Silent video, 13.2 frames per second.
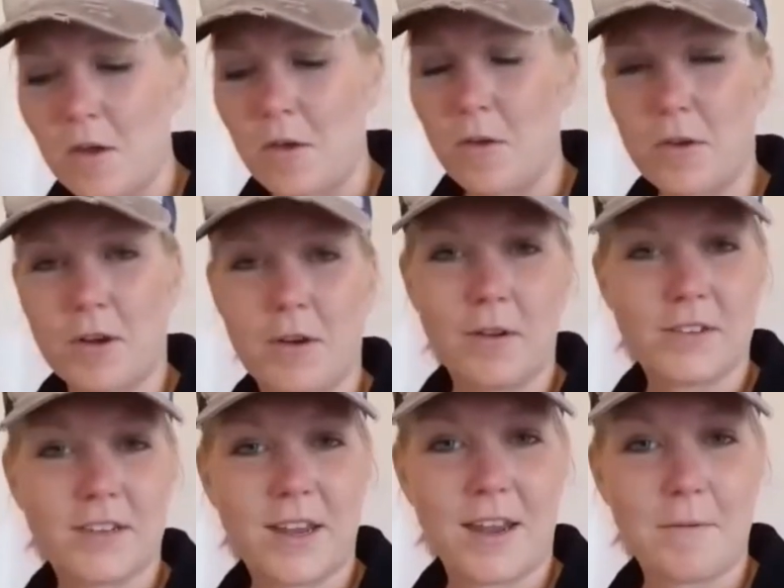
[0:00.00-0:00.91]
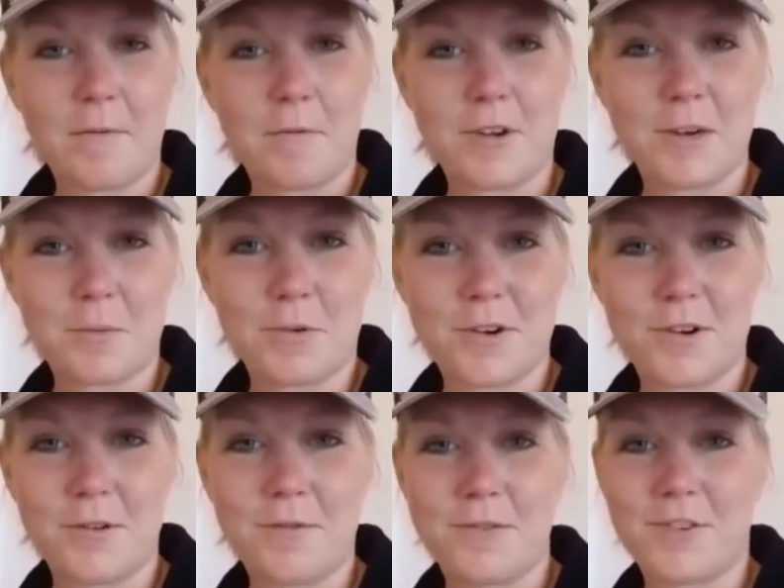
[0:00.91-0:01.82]
We've got
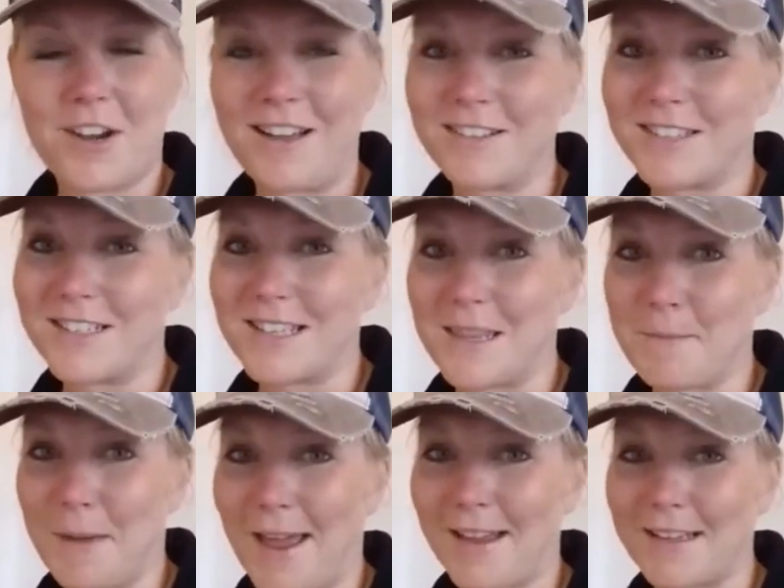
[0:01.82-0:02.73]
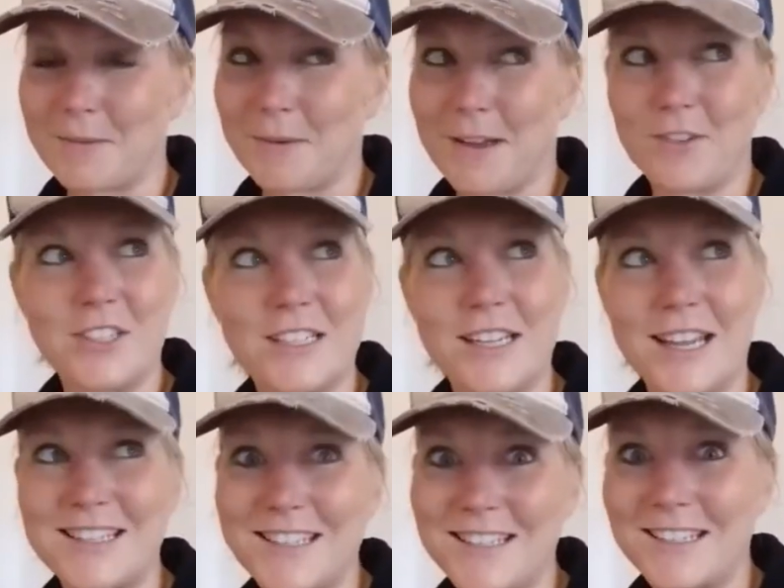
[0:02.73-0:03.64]
waterproof trousers in the bag as well, just in
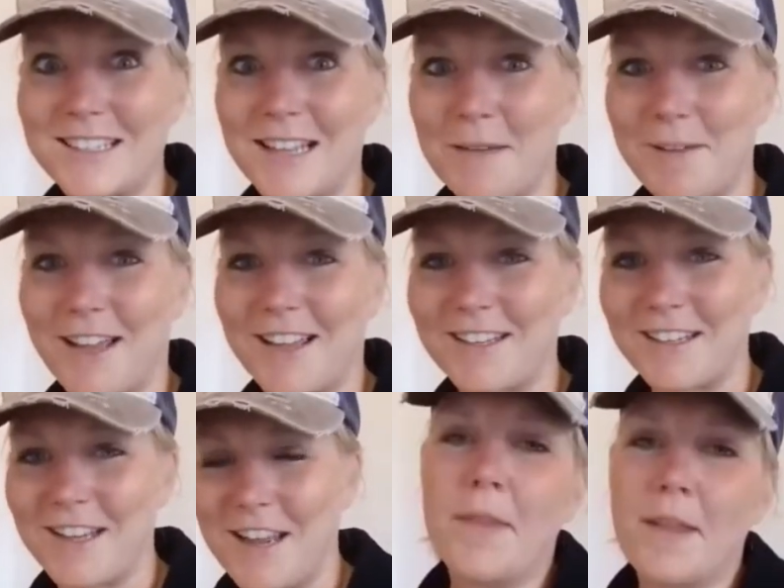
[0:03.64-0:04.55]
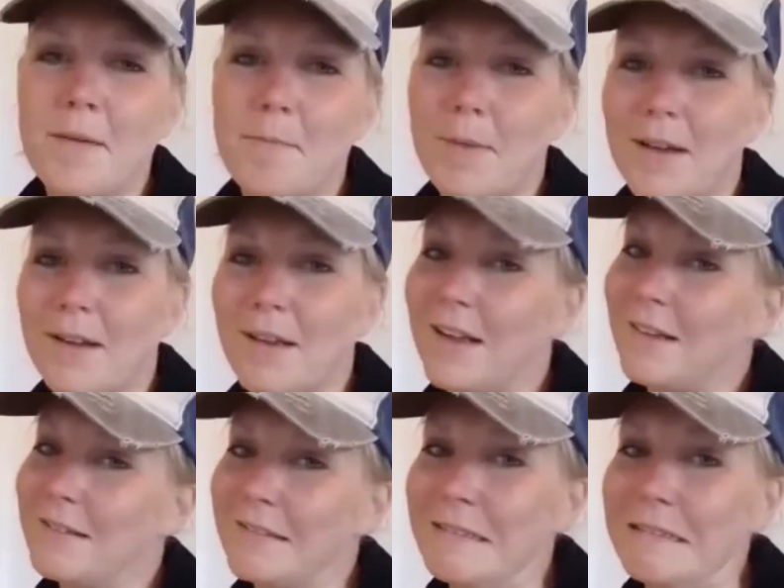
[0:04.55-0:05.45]
case it does get bad. But
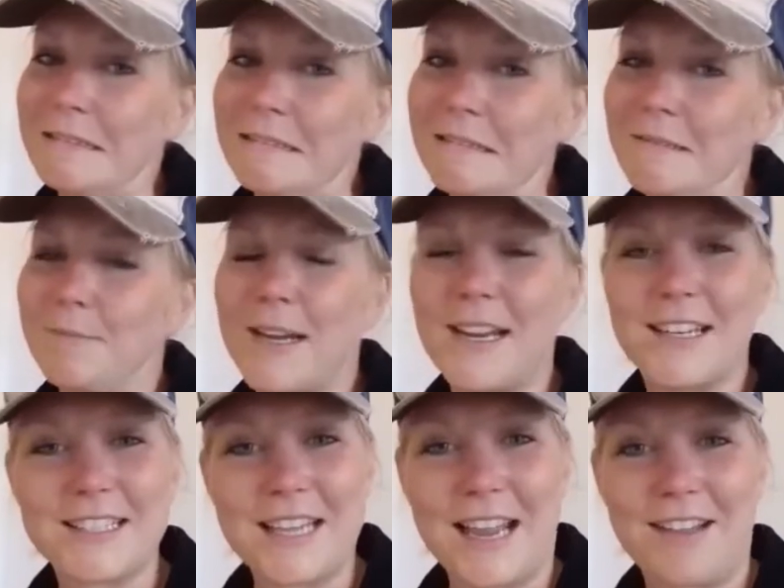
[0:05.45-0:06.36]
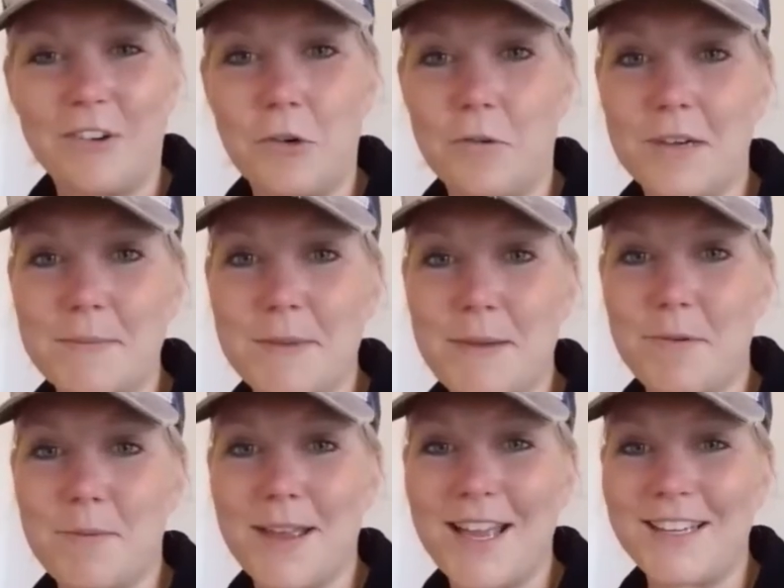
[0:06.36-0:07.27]
being a scout, always be
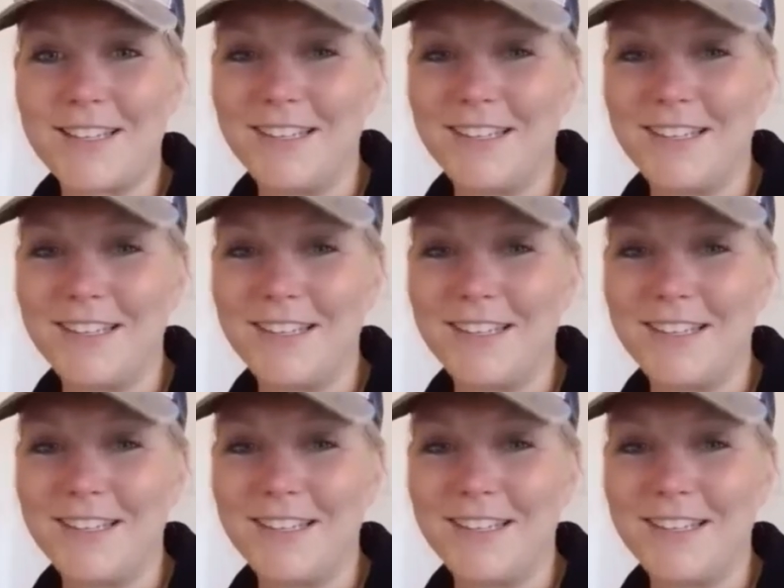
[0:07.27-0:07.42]
prepared.